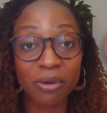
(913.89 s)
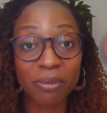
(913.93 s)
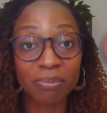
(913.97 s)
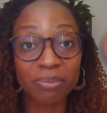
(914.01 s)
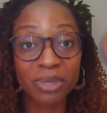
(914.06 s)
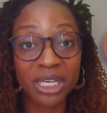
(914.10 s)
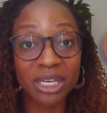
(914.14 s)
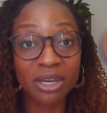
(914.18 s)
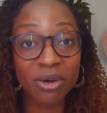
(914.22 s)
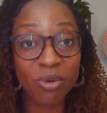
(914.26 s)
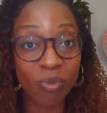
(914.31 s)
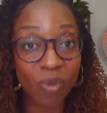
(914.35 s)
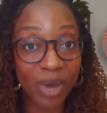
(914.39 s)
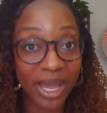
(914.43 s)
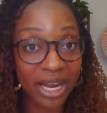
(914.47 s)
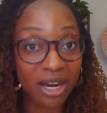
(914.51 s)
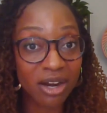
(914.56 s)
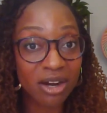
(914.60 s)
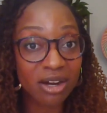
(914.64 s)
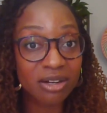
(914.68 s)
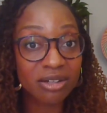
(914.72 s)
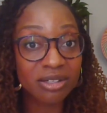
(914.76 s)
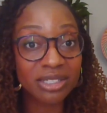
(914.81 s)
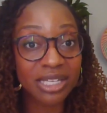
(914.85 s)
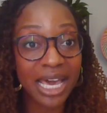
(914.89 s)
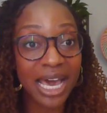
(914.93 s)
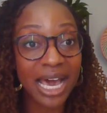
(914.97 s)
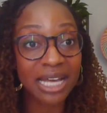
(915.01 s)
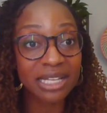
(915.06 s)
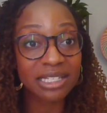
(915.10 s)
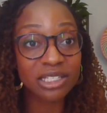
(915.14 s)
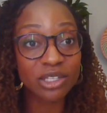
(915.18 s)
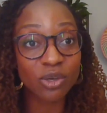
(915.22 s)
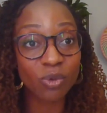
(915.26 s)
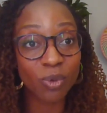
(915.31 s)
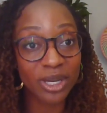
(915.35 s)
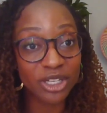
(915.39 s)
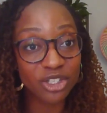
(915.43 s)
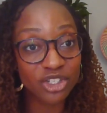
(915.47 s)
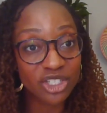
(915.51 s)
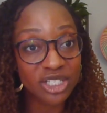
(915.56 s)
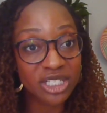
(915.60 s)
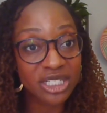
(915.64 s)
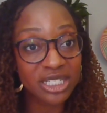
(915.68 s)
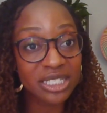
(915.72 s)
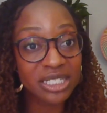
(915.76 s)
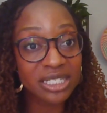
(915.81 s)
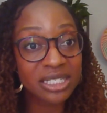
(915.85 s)
be aware, to ask
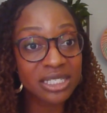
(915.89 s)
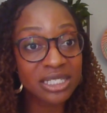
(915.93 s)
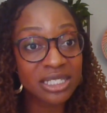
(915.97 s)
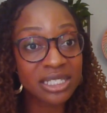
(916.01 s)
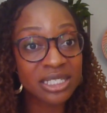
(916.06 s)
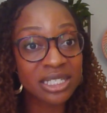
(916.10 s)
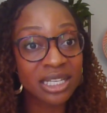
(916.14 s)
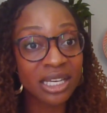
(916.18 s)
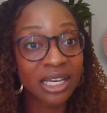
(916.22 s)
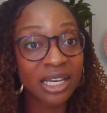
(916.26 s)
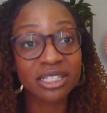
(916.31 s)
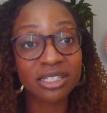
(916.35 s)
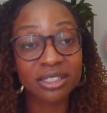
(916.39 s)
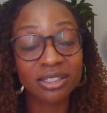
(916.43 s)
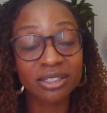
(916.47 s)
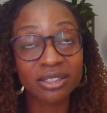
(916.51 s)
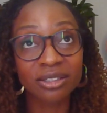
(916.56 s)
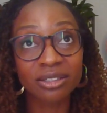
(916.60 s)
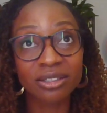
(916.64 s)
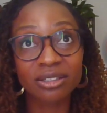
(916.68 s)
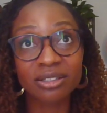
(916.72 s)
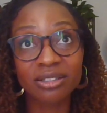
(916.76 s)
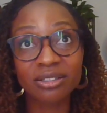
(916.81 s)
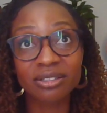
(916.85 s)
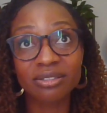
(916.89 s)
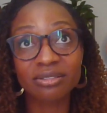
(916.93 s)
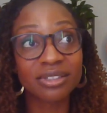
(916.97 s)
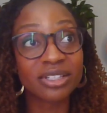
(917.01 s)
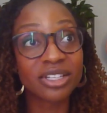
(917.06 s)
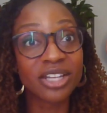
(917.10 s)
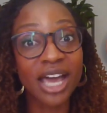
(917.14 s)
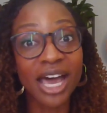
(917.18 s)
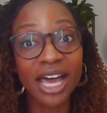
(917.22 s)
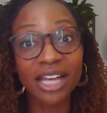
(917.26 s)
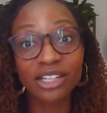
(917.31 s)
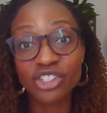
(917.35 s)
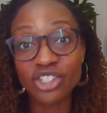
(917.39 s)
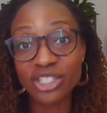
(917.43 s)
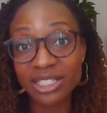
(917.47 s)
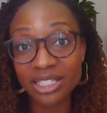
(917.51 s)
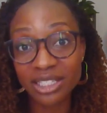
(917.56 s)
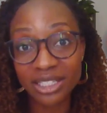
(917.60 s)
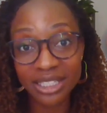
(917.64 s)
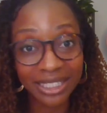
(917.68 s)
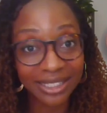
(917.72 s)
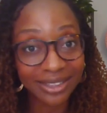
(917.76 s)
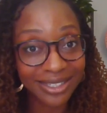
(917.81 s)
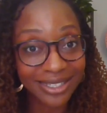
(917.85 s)
questions, to not just
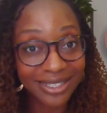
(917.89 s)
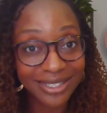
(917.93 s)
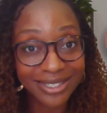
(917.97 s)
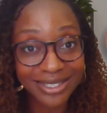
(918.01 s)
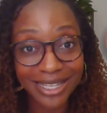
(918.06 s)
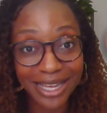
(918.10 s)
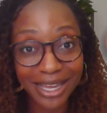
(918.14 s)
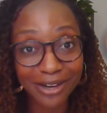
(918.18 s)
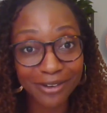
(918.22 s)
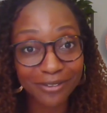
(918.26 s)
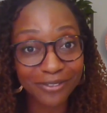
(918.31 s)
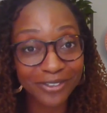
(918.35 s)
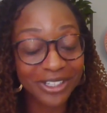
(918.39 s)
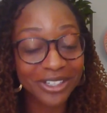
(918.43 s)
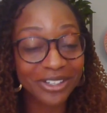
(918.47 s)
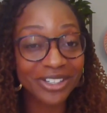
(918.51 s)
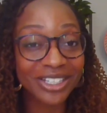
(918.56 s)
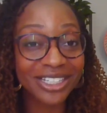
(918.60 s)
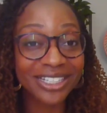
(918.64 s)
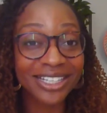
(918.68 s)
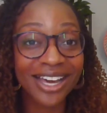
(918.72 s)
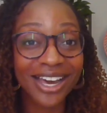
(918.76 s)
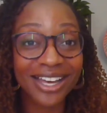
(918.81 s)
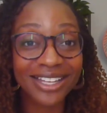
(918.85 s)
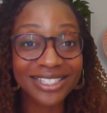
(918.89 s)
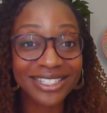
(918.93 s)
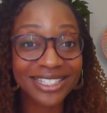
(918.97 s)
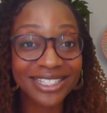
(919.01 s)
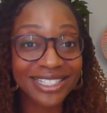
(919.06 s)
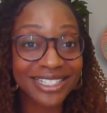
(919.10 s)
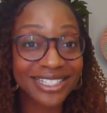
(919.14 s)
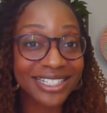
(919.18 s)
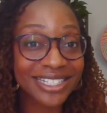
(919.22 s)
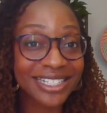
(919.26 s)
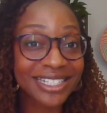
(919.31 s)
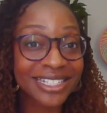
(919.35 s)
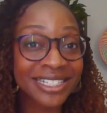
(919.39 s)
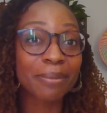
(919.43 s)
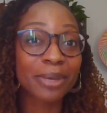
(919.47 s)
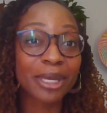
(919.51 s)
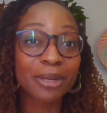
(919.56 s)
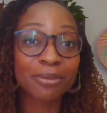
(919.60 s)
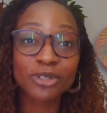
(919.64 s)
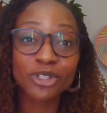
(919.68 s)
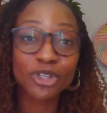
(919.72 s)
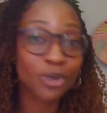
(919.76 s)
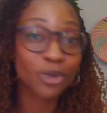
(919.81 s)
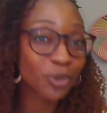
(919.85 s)
click things out of curiosity.
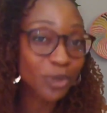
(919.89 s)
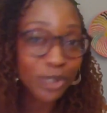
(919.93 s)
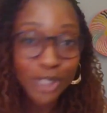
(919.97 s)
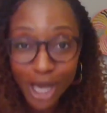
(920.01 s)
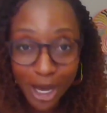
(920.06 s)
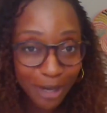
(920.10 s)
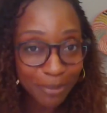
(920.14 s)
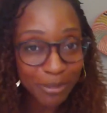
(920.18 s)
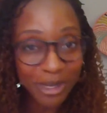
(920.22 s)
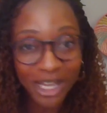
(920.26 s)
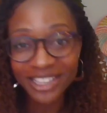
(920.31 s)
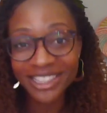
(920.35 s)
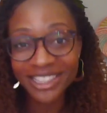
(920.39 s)
I'm sure we'll talk about